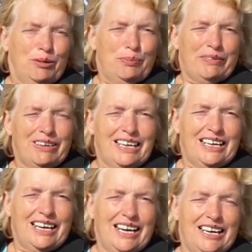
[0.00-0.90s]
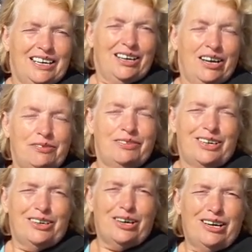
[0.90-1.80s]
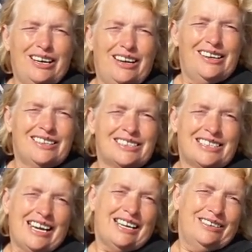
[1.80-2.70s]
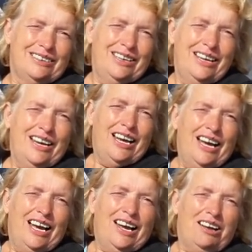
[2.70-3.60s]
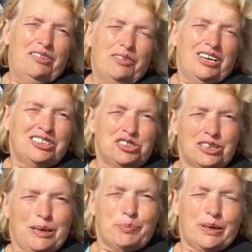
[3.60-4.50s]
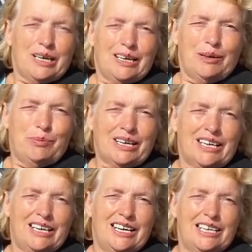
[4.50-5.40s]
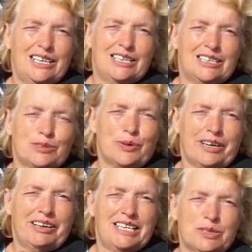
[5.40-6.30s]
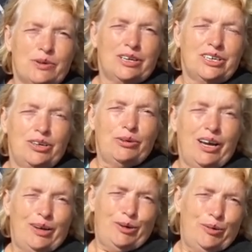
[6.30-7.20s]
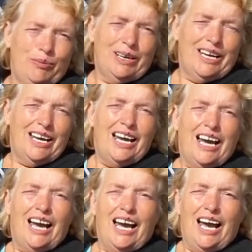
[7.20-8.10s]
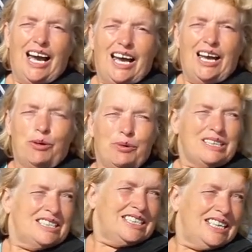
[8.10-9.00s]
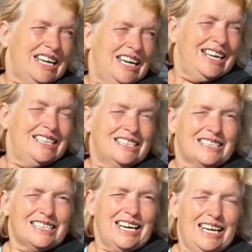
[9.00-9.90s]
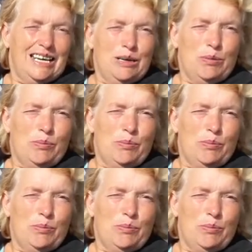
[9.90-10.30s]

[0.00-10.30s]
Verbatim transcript: Beverly and I are hopefully on our last sale of our trip because we're going to our new home uh, which is in